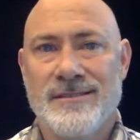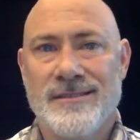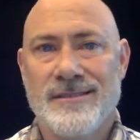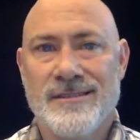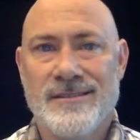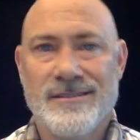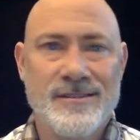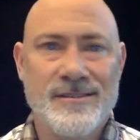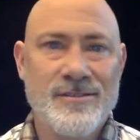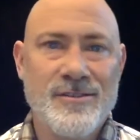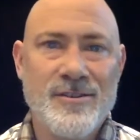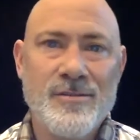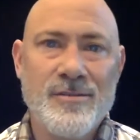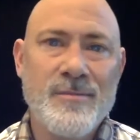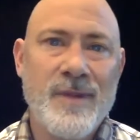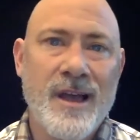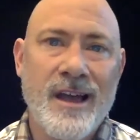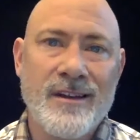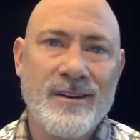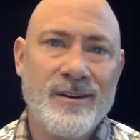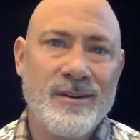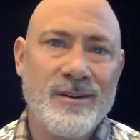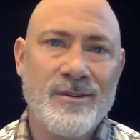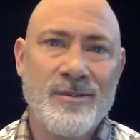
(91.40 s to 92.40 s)
So, no
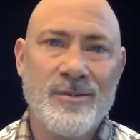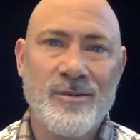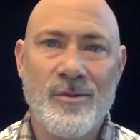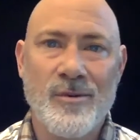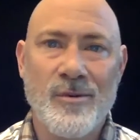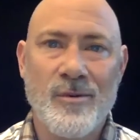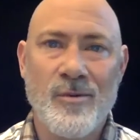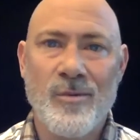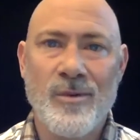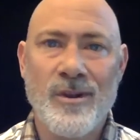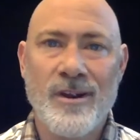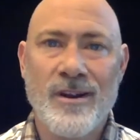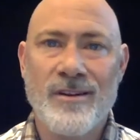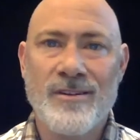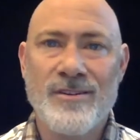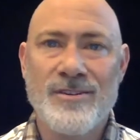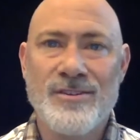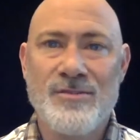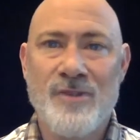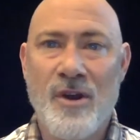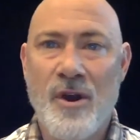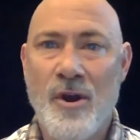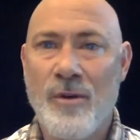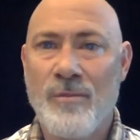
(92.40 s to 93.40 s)
matter where
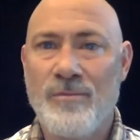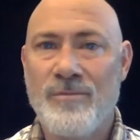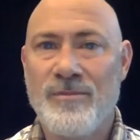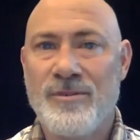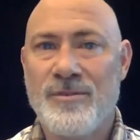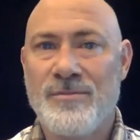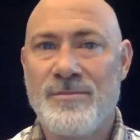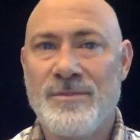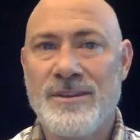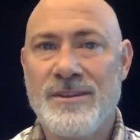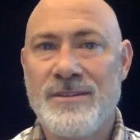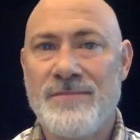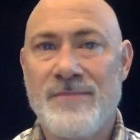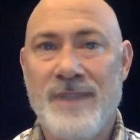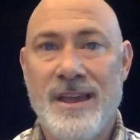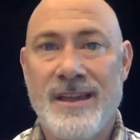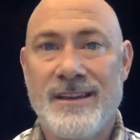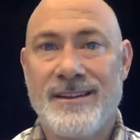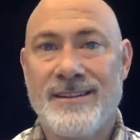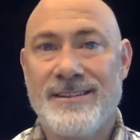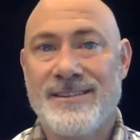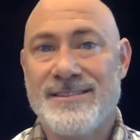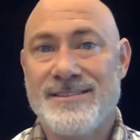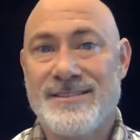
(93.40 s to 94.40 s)
you hope to be
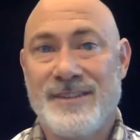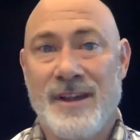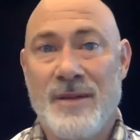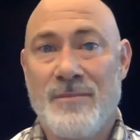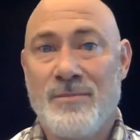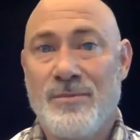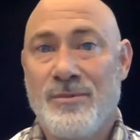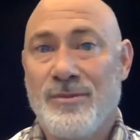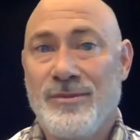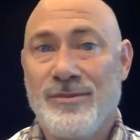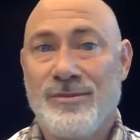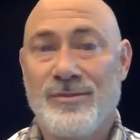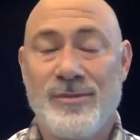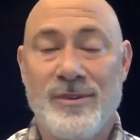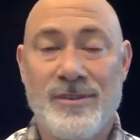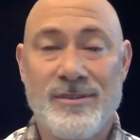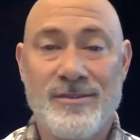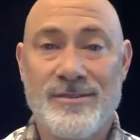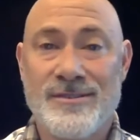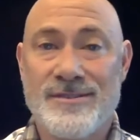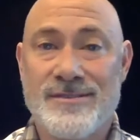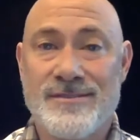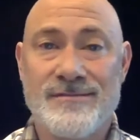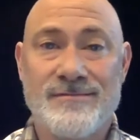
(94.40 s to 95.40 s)
making disciples,
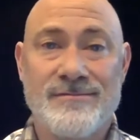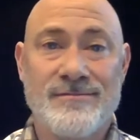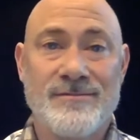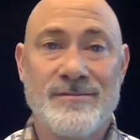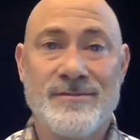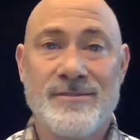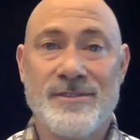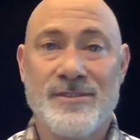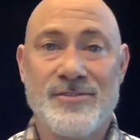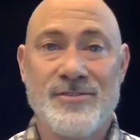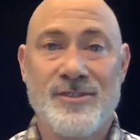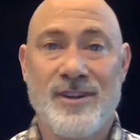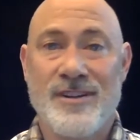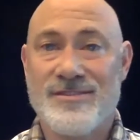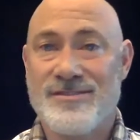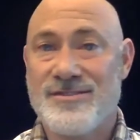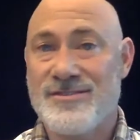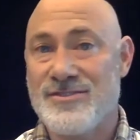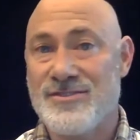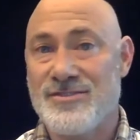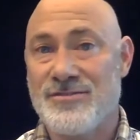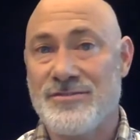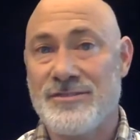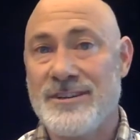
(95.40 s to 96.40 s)
whether it's across the
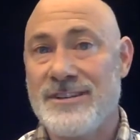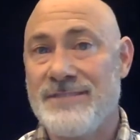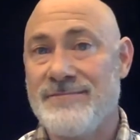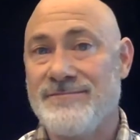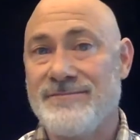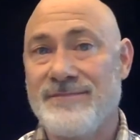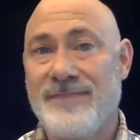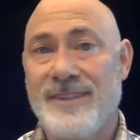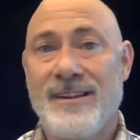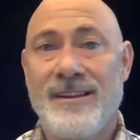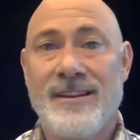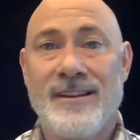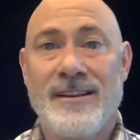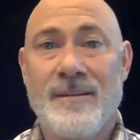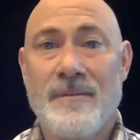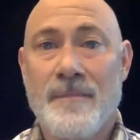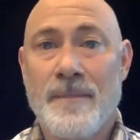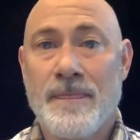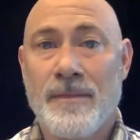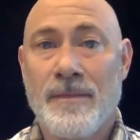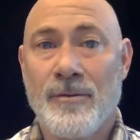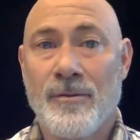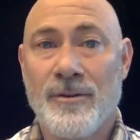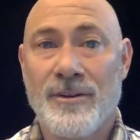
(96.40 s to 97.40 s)
street
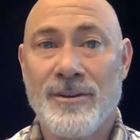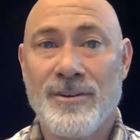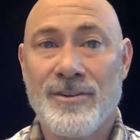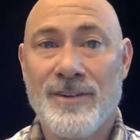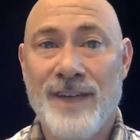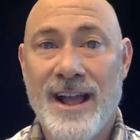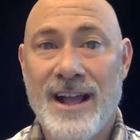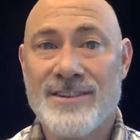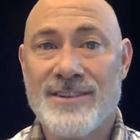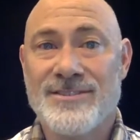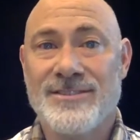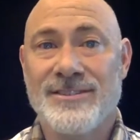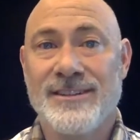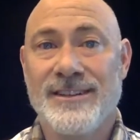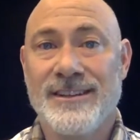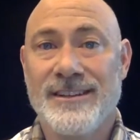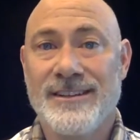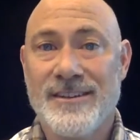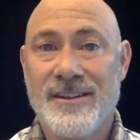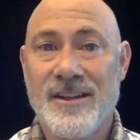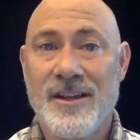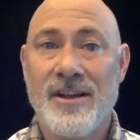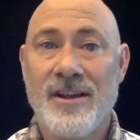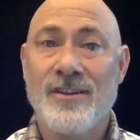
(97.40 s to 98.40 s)
or internationally,
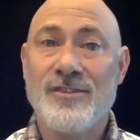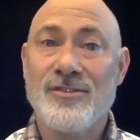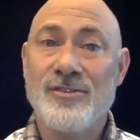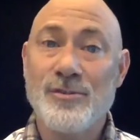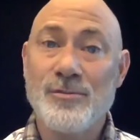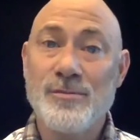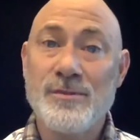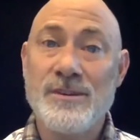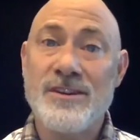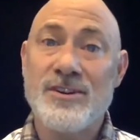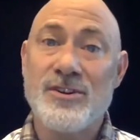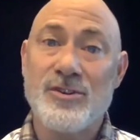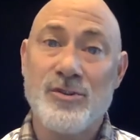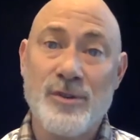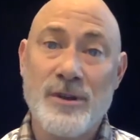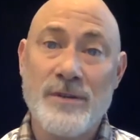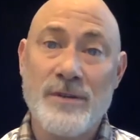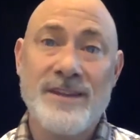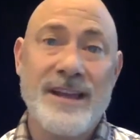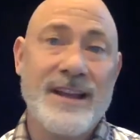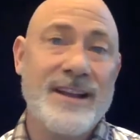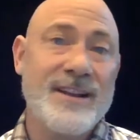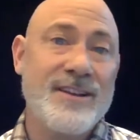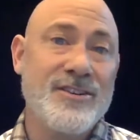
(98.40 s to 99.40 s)
uh, you'll be
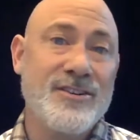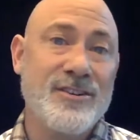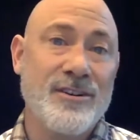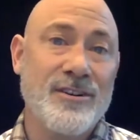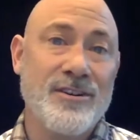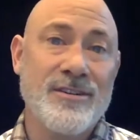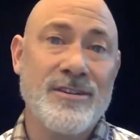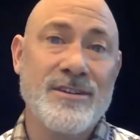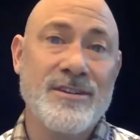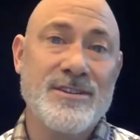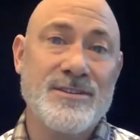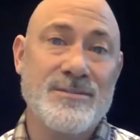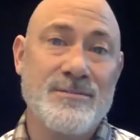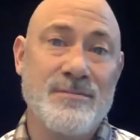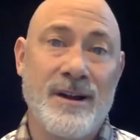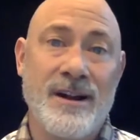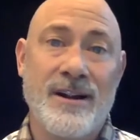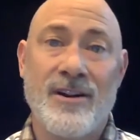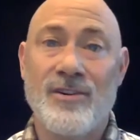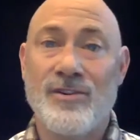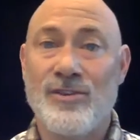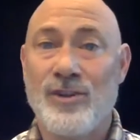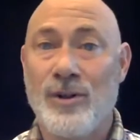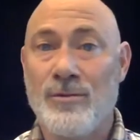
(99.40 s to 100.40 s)
equipped and encouraged by
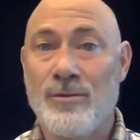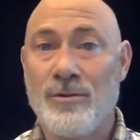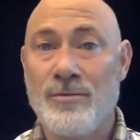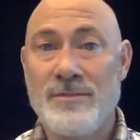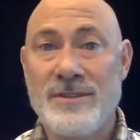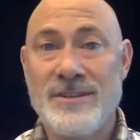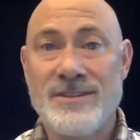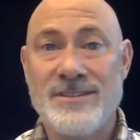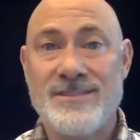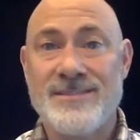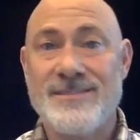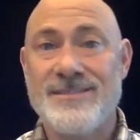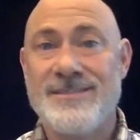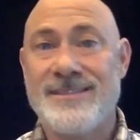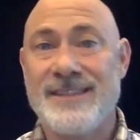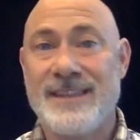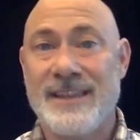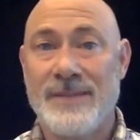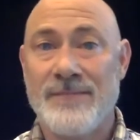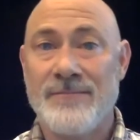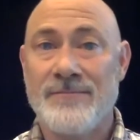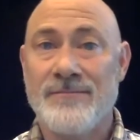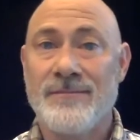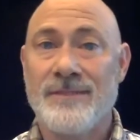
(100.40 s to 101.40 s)
our global missions
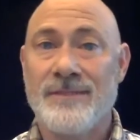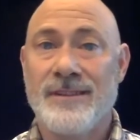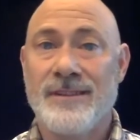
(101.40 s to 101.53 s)
team